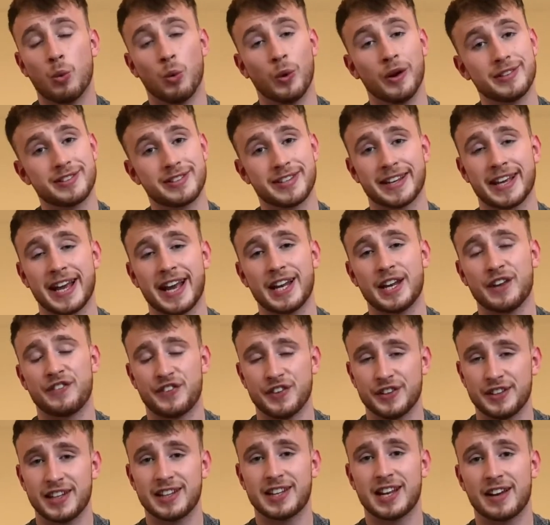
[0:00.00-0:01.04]
Once again, if
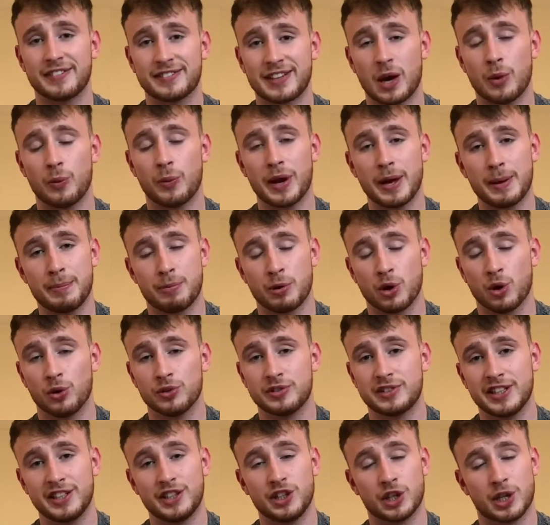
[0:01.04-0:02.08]
you did have that whey
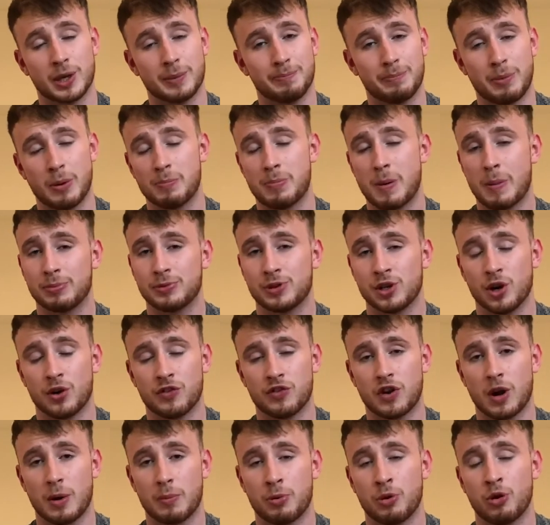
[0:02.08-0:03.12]
protein, you could bump up the
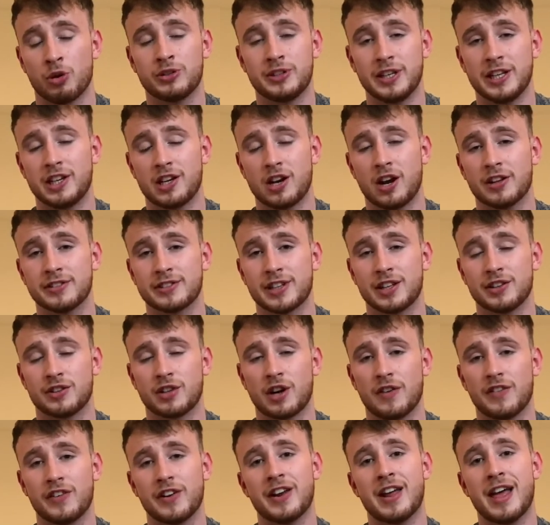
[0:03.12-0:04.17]
overall protein content
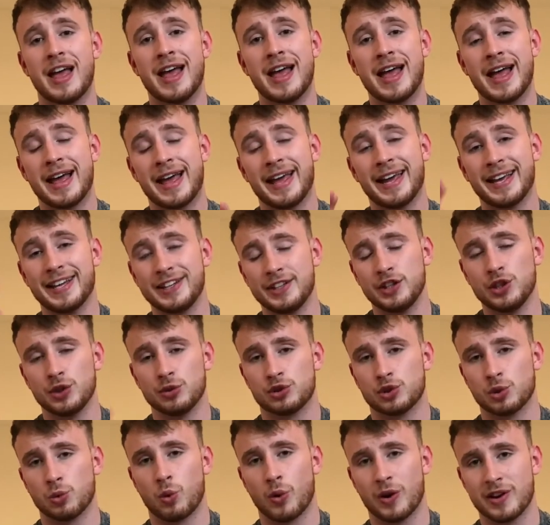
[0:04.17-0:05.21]
of it, hitting you
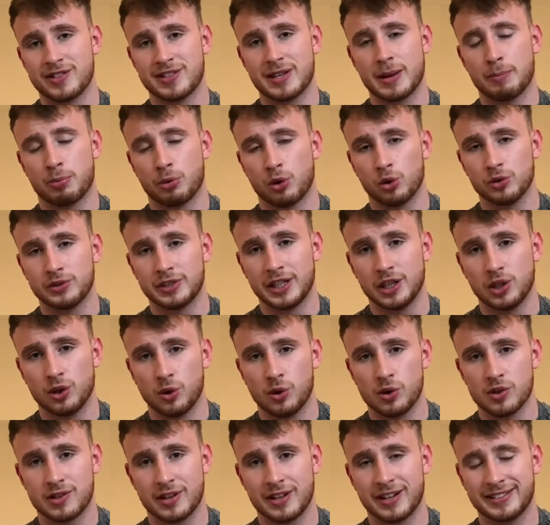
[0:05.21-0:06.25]
towards them protein
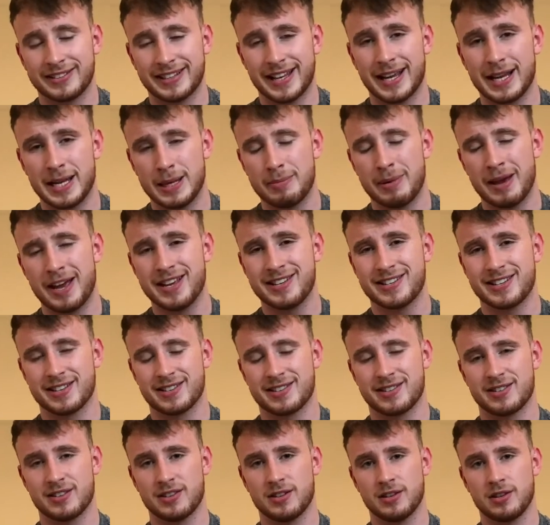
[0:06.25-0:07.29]
goals on a daily
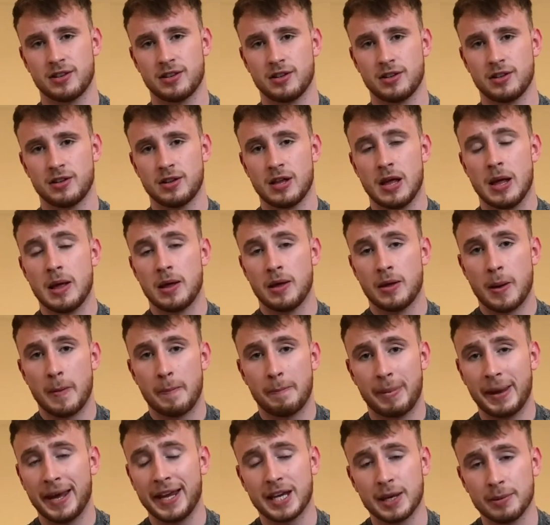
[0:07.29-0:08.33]
basis.
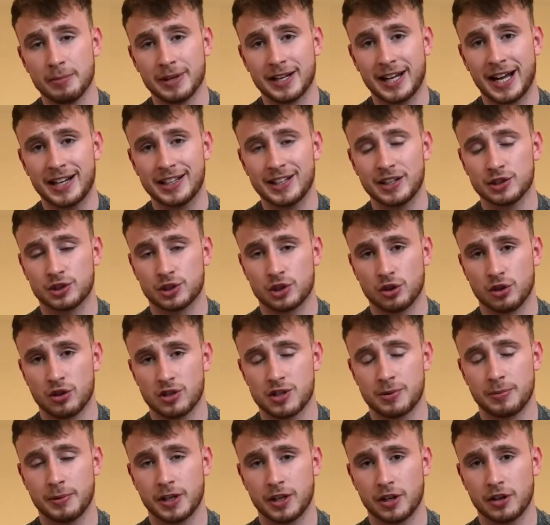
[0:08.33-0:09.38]
Bacon medallions could
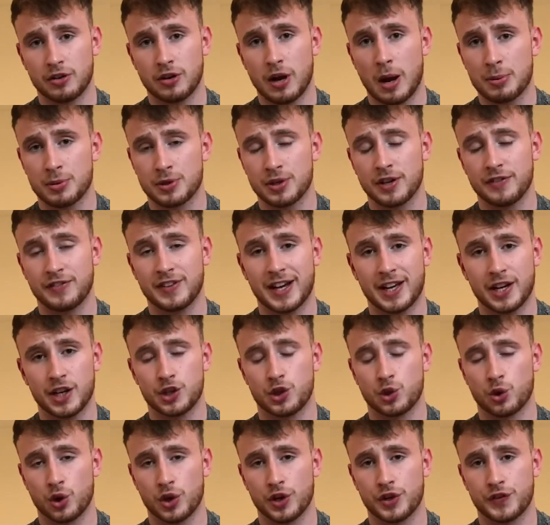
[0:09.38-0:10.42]
also be another option if you had a
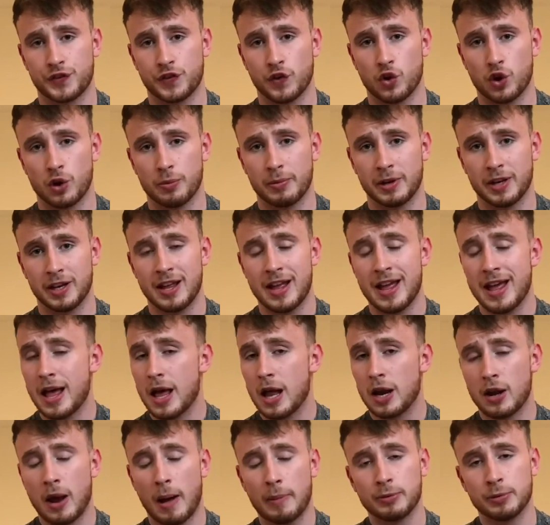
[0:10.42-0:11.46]
George Foreman.
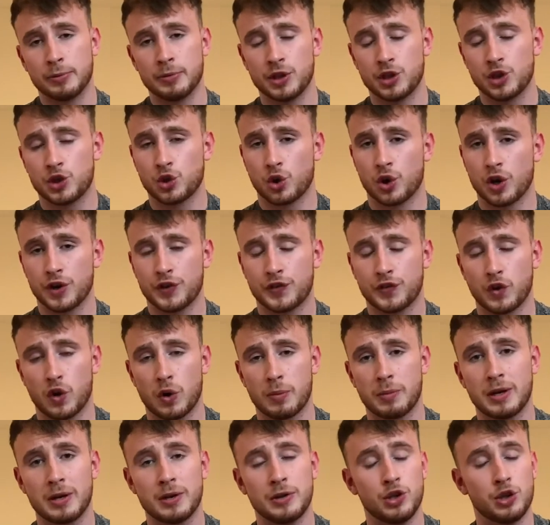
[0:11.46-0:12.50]
Lob them into George
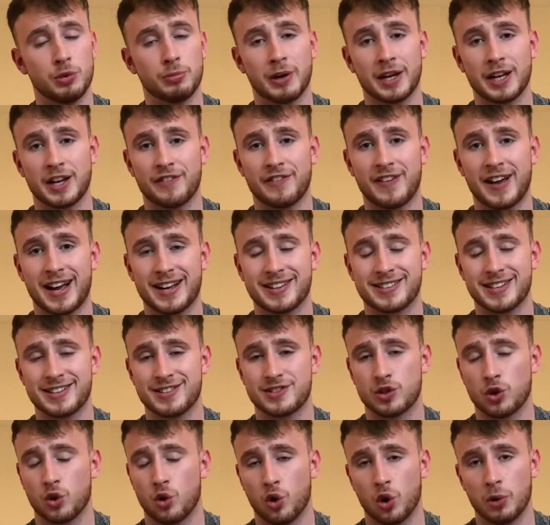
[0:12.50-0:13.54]
Foreman, you might have access
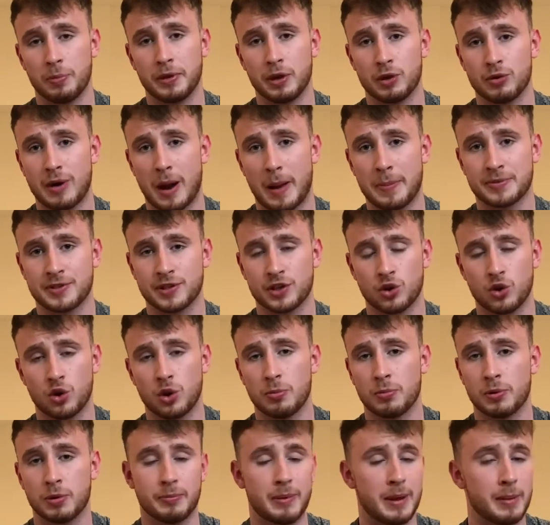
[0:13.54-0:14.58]
to wholemeal wraps at
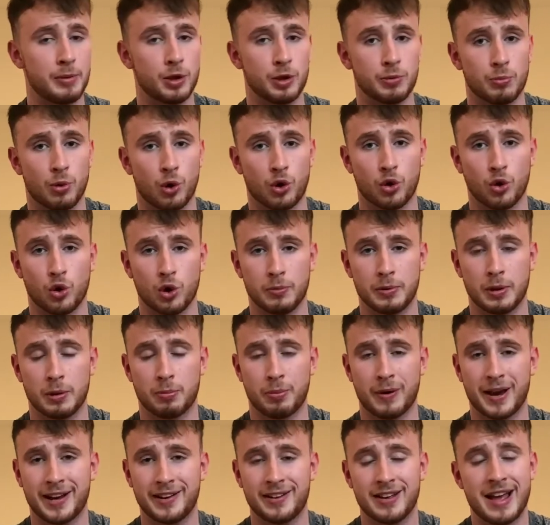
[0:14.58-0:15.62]
home or maybe more
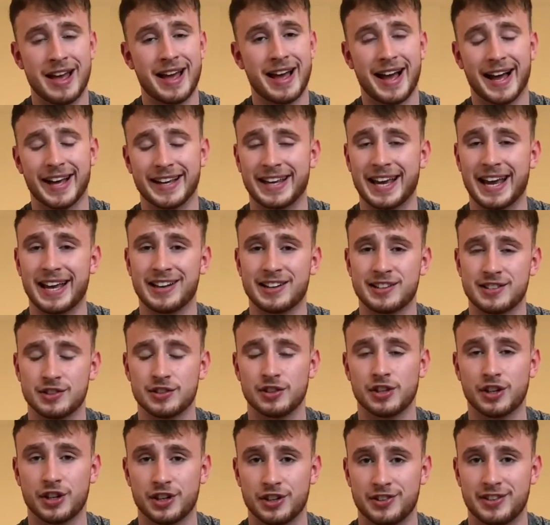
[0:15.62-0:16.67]
wholemeal bread. Again, it's
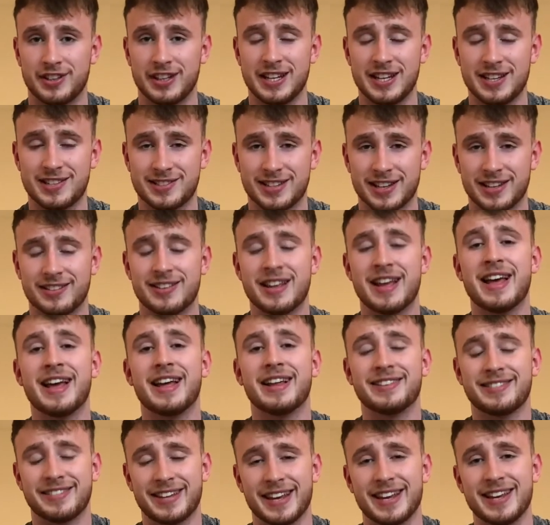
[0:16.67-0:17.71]
another decent,
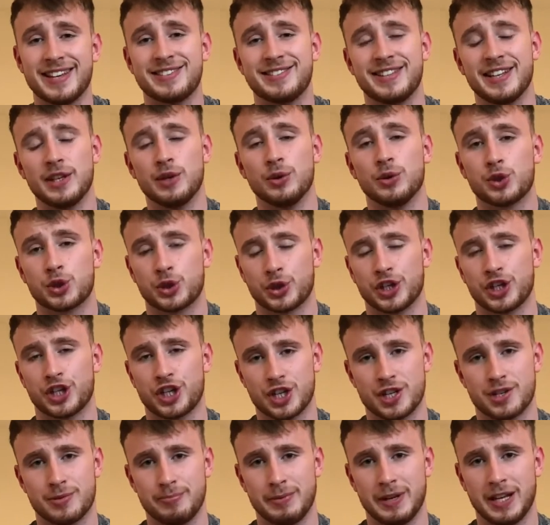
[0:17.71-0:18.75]
tasty,
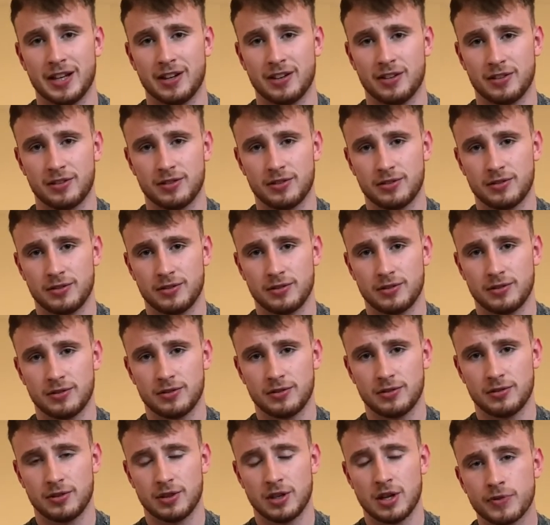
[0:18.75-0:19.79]
nutritious meal.
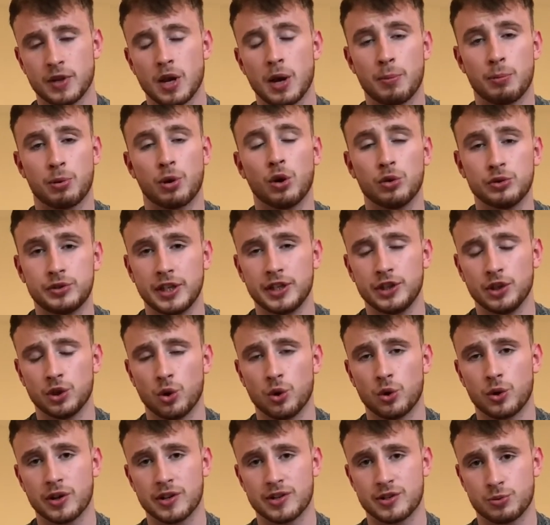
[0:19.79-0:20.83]
Protein
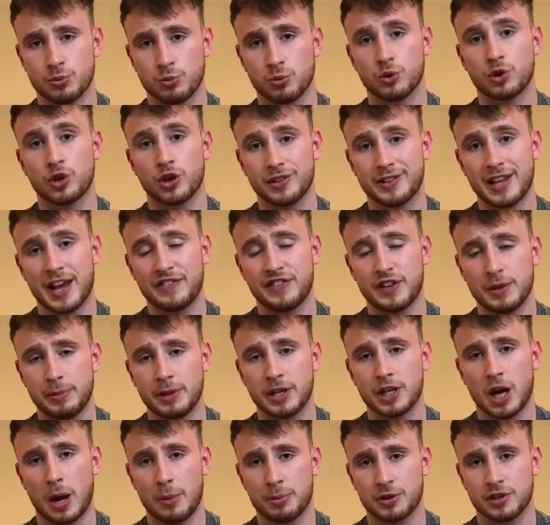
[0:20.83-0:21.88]
yogurts could definitely
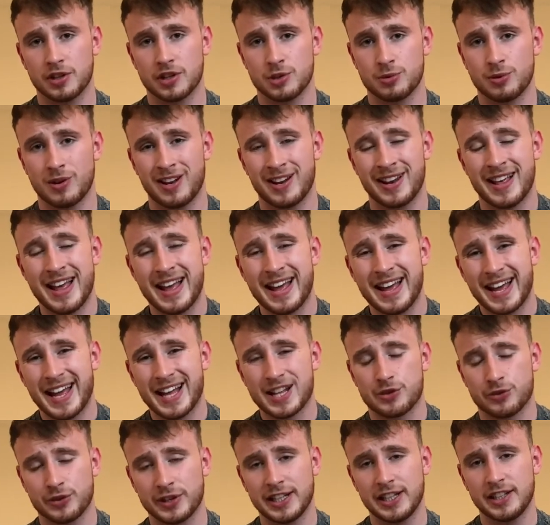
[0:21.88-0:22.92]
be an option as well.
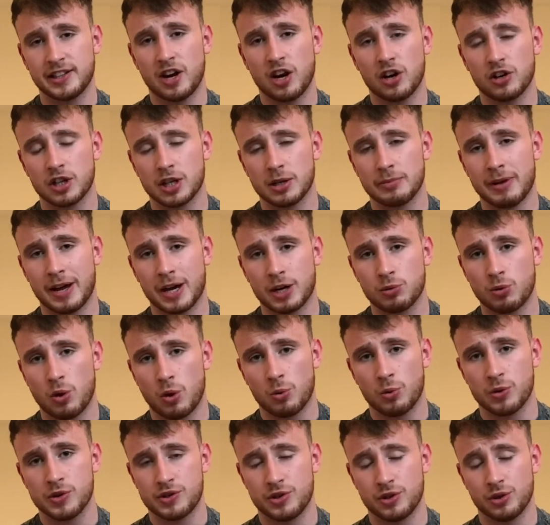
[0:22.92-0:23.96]
It's really not going to matter
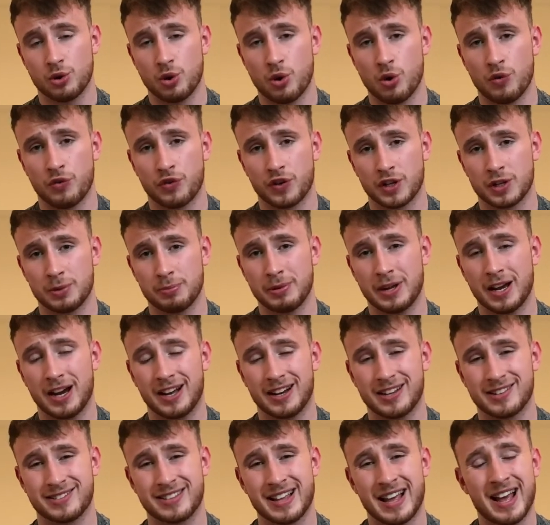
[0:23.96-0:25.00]
what ones you go for, to be
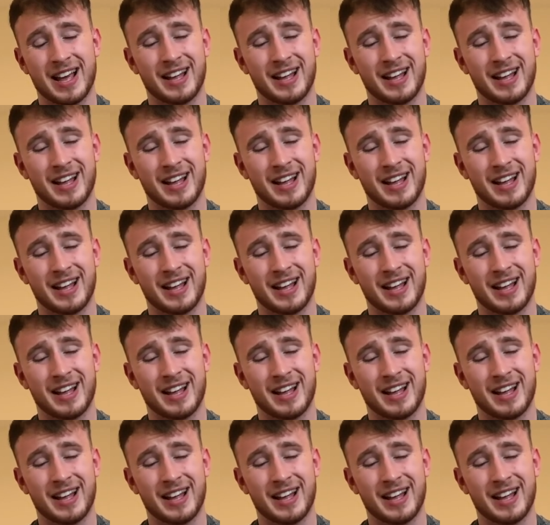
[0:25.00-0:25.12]
honest.